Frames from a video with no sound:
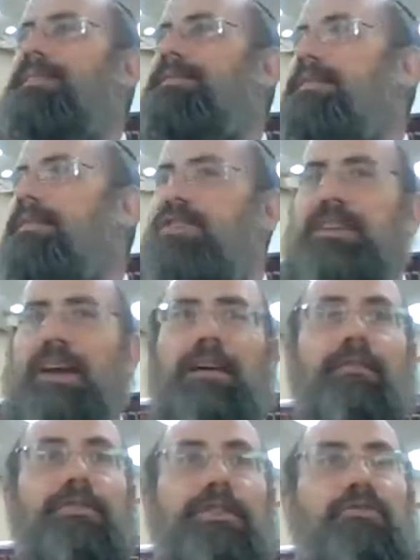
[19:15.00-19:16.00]
is the
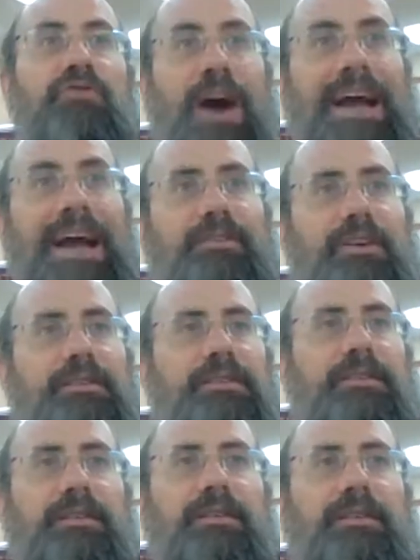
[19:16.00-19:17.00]
shitta of the Raavad.
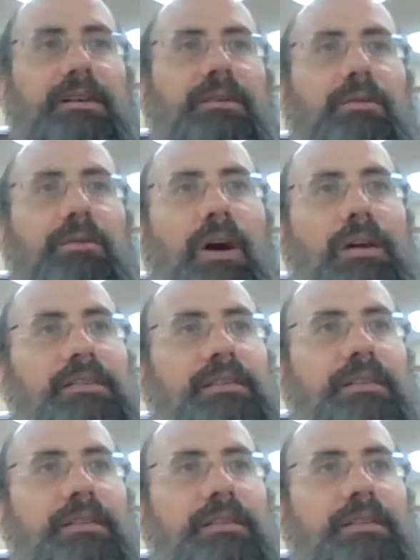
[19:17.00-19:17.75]
What?